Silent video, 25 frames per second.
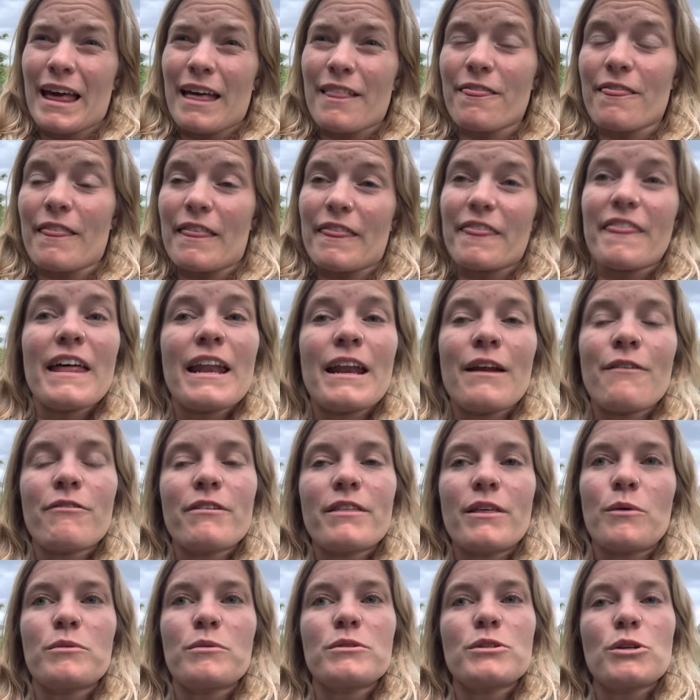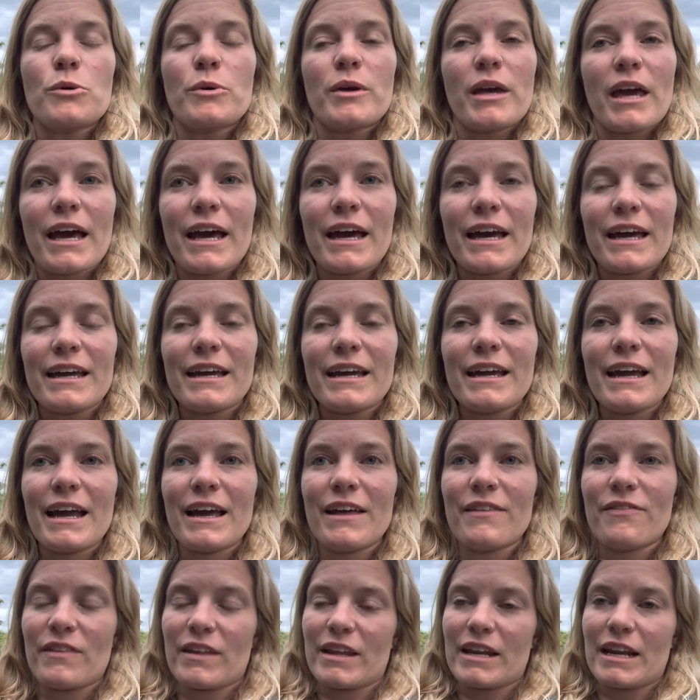then everything was okay,
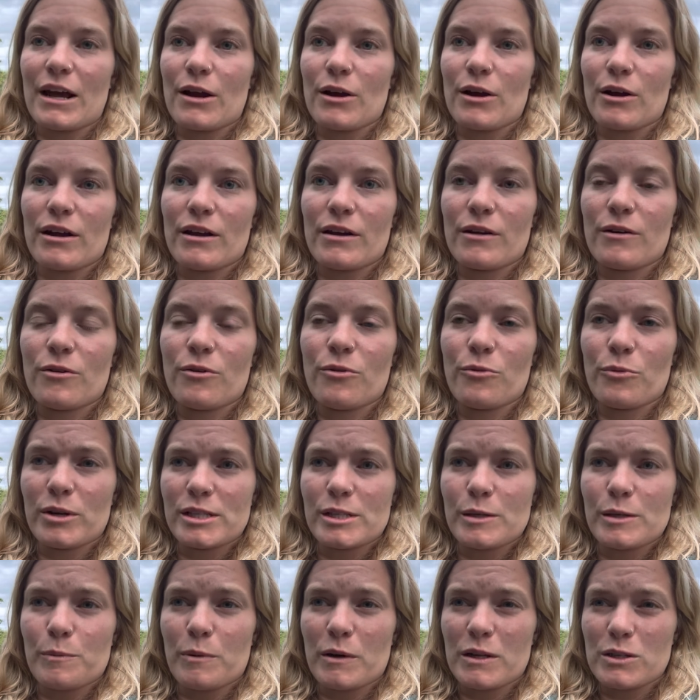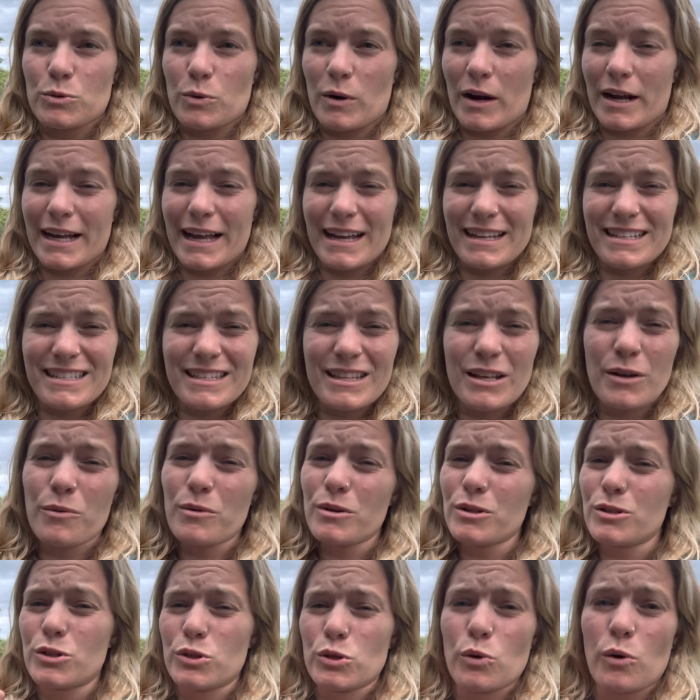and then I reached a place where I guess there
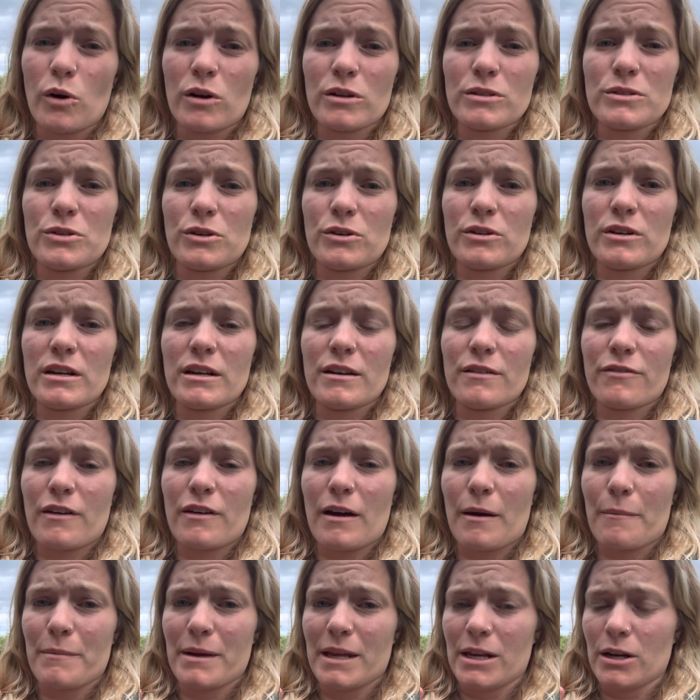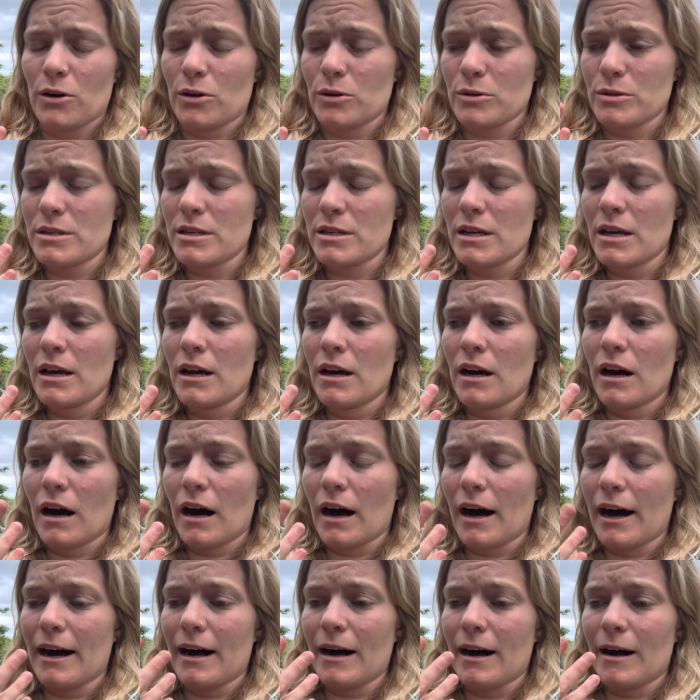were two alternative caminos.
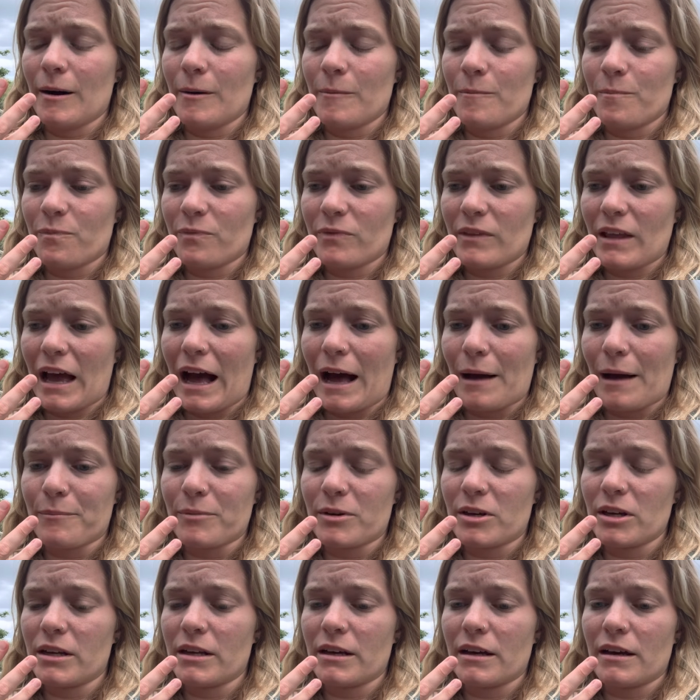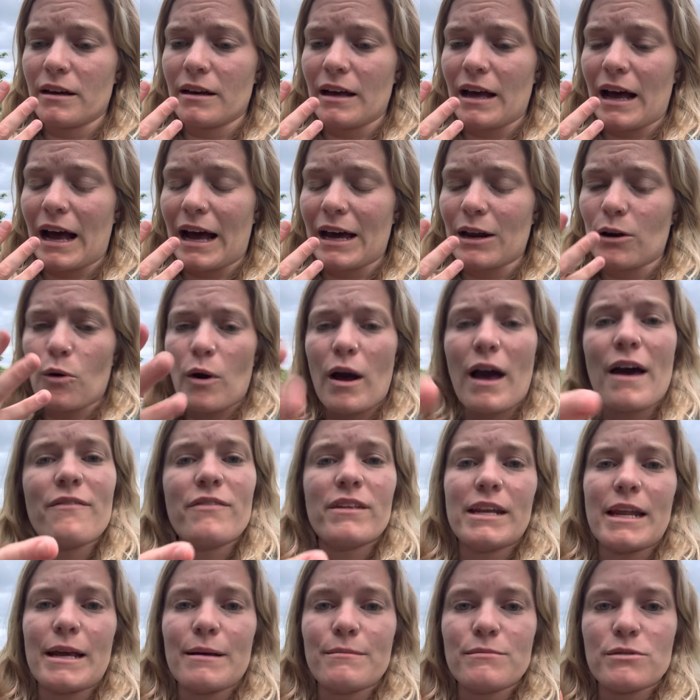I don't have
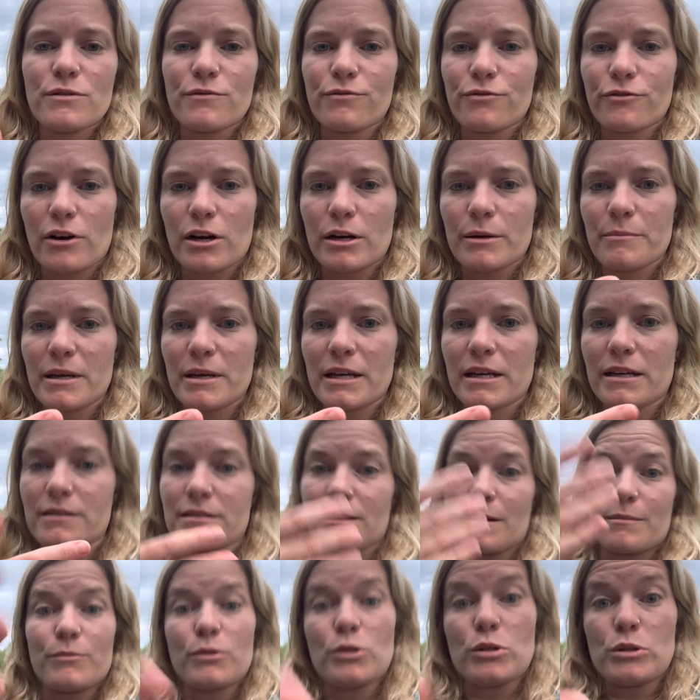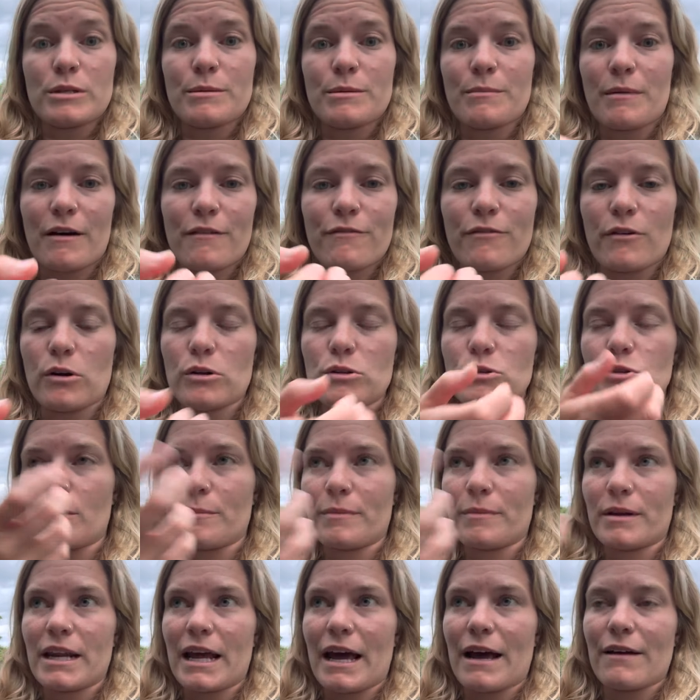the names in front of me because I'm using my phone, so
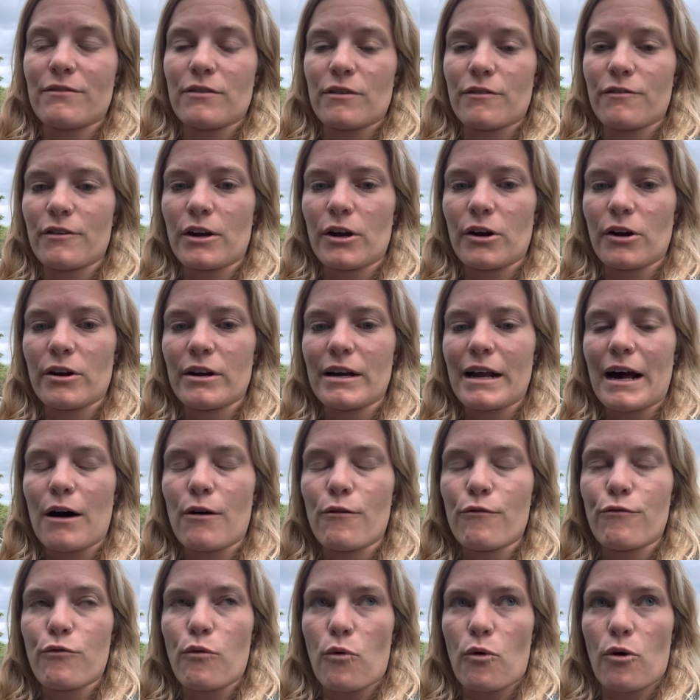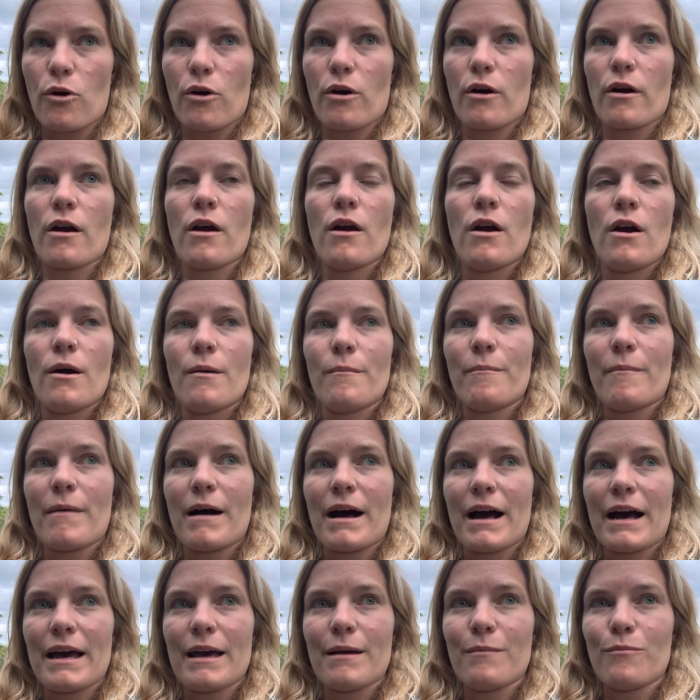I'm gonna have to figure it out for
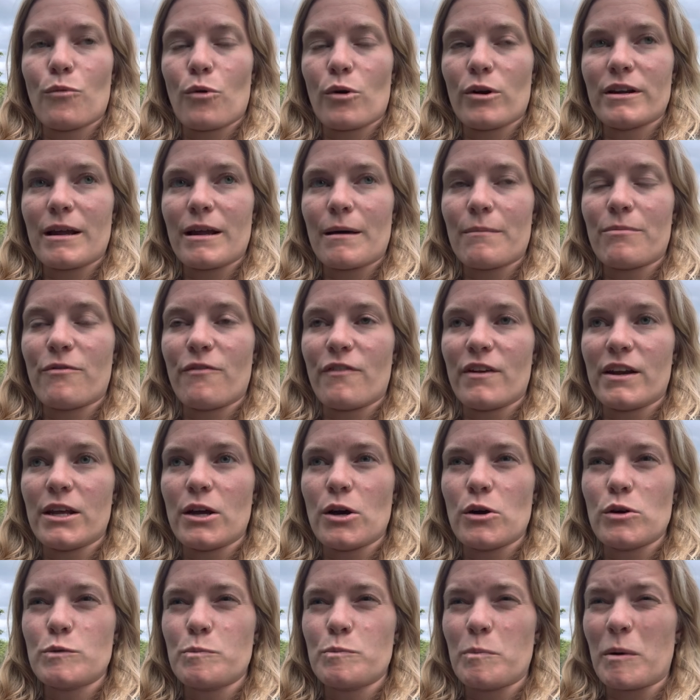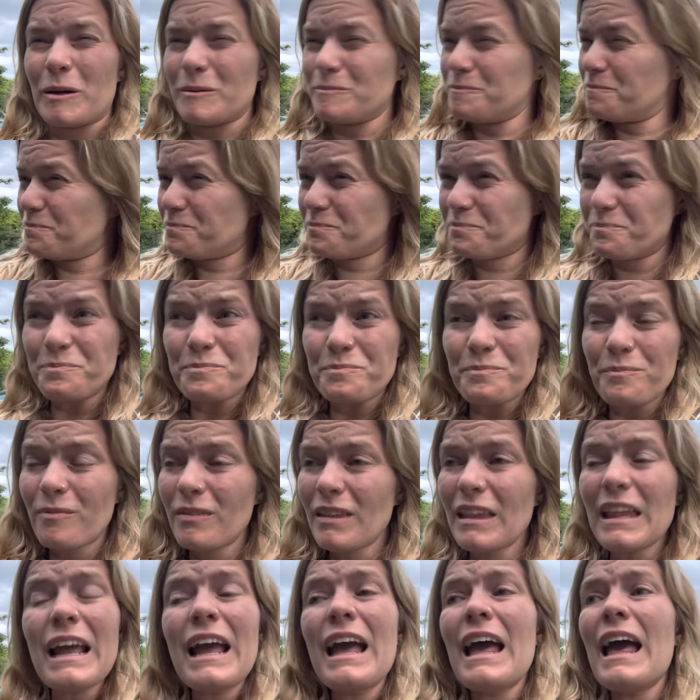my more in-depth videos. But
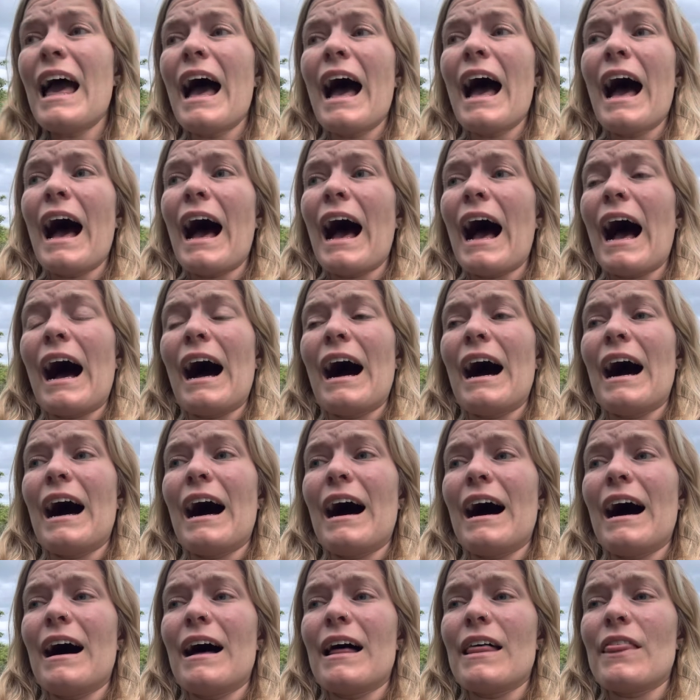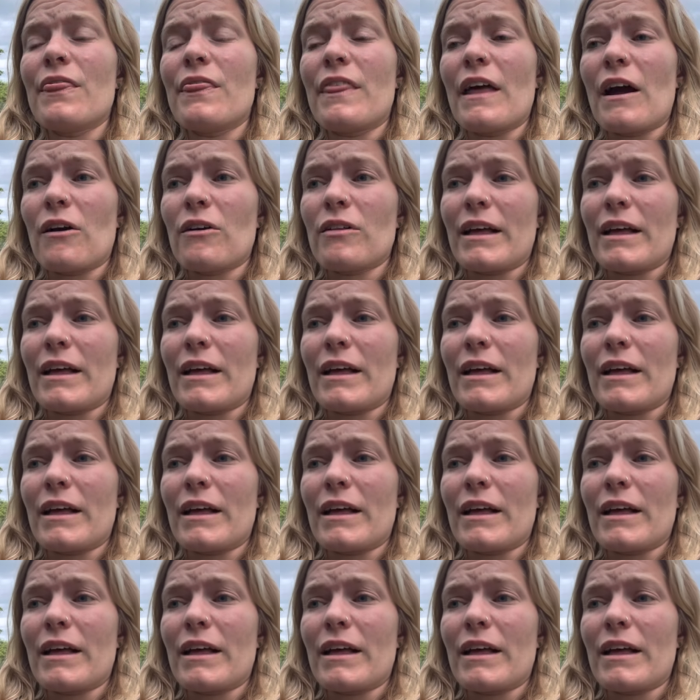there are